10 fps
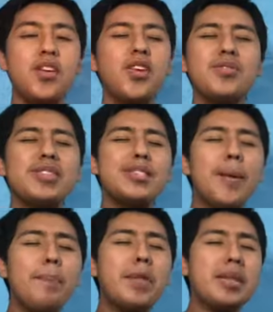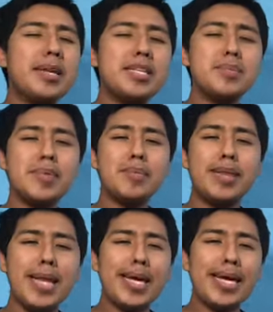there is something that has been
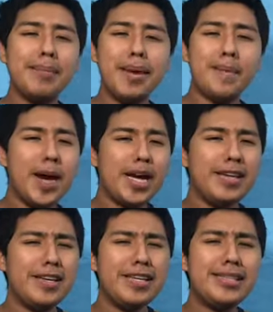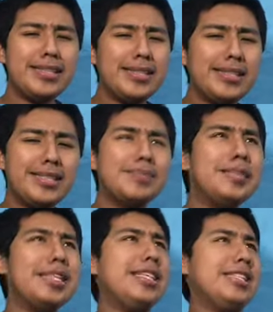plaguing my mind since the
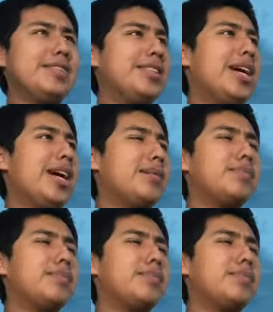beginning of time.